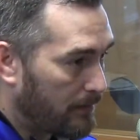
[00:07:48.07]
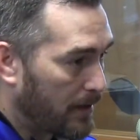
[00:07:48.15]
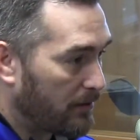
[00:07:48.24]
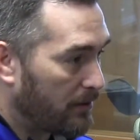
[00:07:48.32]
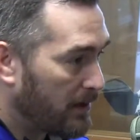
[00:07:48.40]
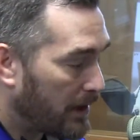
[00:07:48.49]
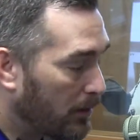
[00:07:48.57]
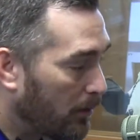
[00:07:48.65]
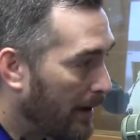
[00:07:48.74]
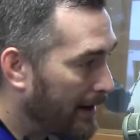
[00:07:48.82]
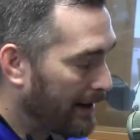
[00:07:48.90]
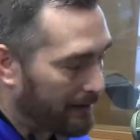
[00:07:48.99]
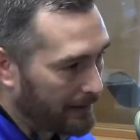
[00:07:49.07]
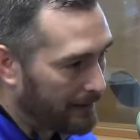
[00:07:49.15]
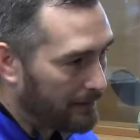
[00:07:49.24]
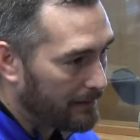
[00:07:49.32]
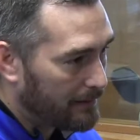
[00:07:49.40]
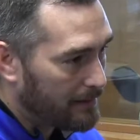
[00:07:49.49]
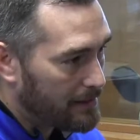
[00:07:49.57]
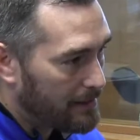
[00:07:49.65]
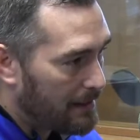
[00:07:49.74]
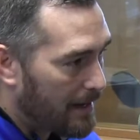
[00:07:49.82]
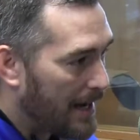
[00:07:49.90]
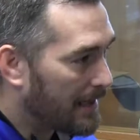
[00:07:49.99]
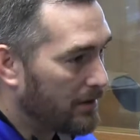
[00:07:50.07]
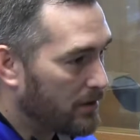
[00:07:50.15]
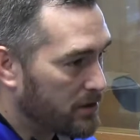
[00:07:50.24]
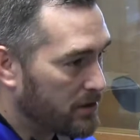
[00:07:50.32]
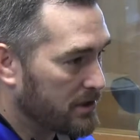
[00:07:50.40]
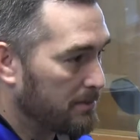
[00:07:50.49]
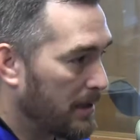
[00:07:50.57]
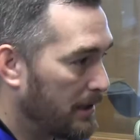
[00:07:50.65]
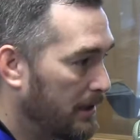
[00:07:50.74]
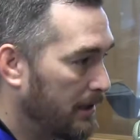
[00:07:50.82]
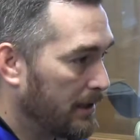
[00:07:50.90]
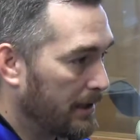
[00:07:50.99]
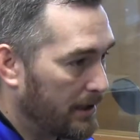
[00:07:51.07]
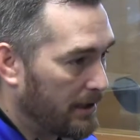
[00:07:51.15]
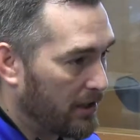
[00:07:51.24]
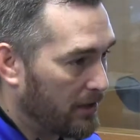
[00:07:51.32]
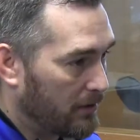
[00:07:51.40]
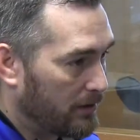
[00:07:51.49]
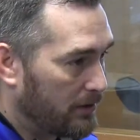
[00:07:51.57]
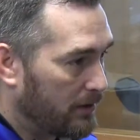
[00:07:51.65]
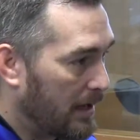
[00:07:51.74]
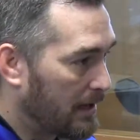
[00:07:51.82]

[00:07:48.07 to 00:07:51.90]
Now, theoretically, I can do just about anything any other attorney.